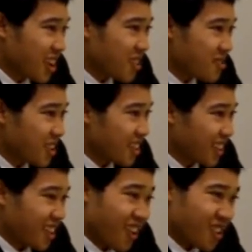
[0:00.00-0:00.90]
kind of want to
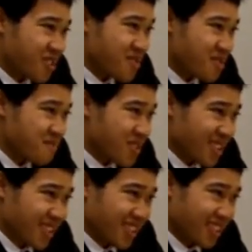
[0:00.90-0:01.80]
like argue with them,
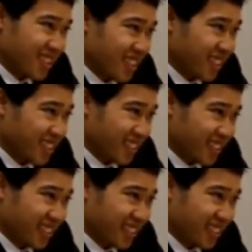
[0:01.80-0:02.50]
but like